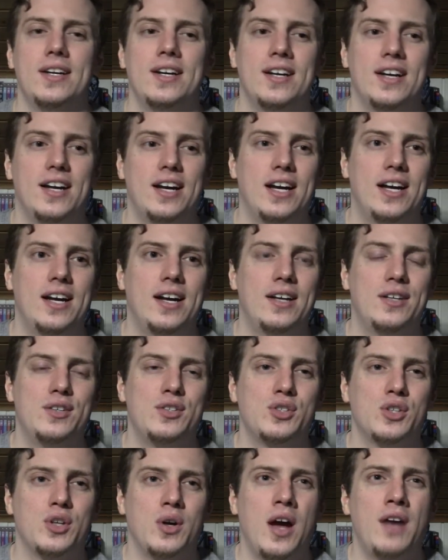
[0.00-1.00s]

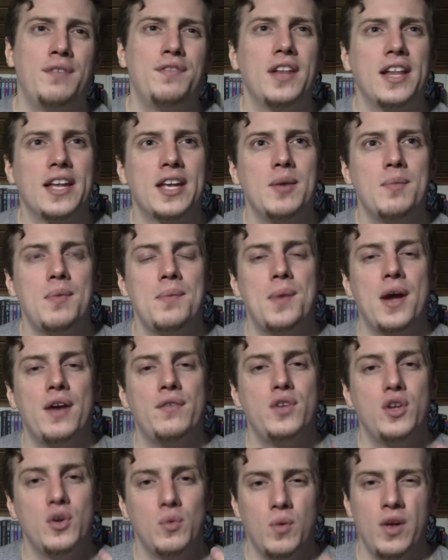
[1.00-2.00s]
So I feel like it would be better
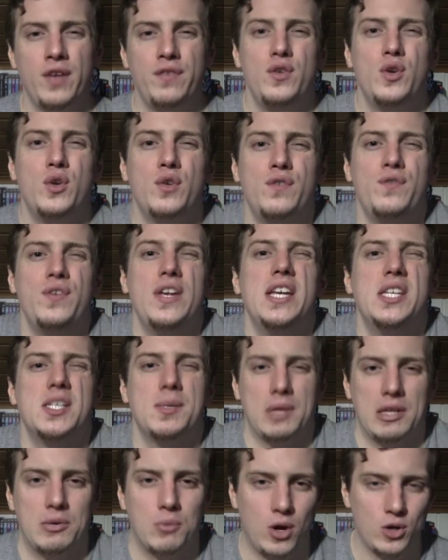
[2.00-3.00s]
if you could
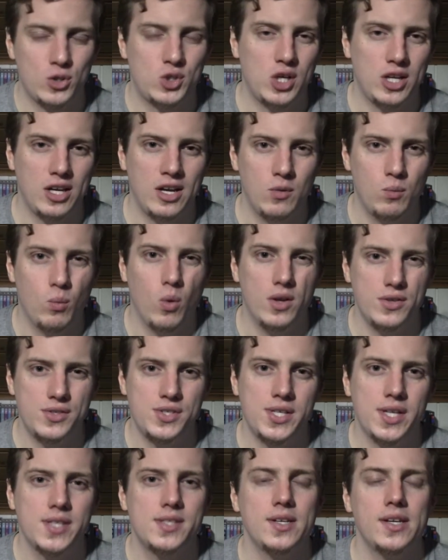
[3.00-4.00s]
feasibly watch it in one
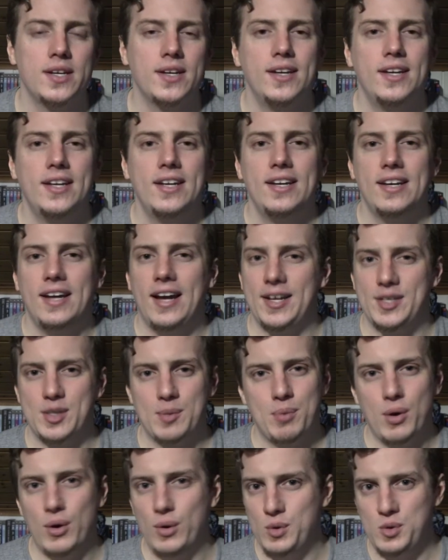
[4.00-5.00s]
sitting, as
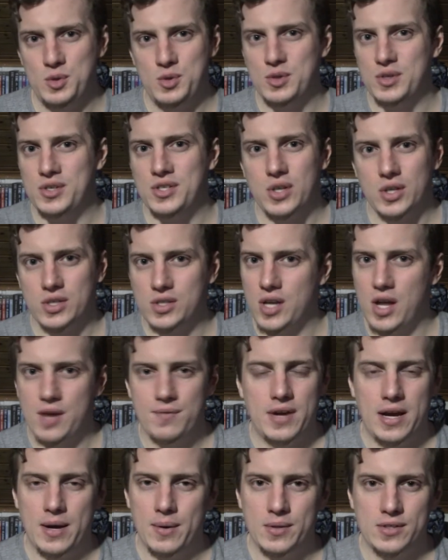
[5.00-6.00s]
opposed to
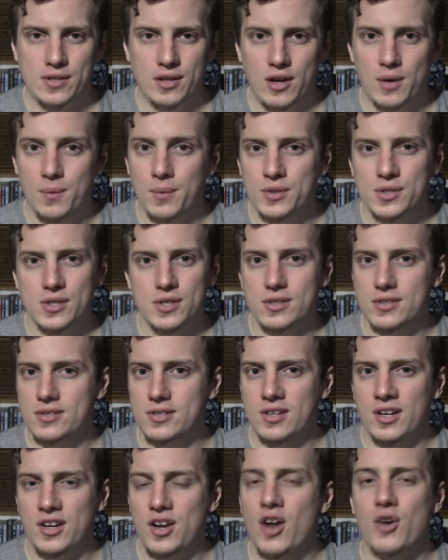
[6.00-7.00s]
6.5 hours long, which
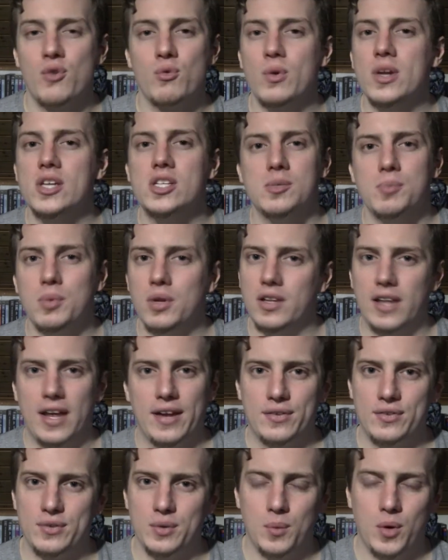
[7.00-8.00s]
is an unreasonable
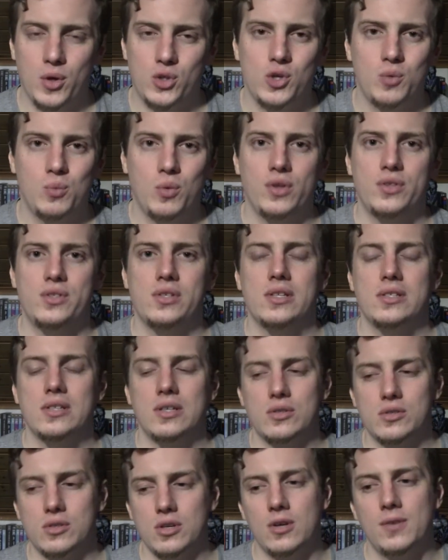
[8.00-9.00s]
length to watch in one
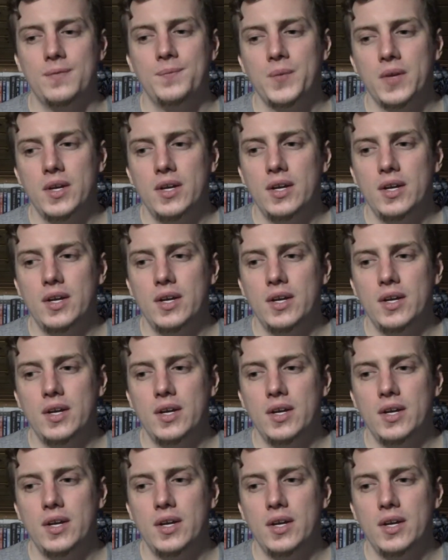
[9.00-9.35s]
sitting. So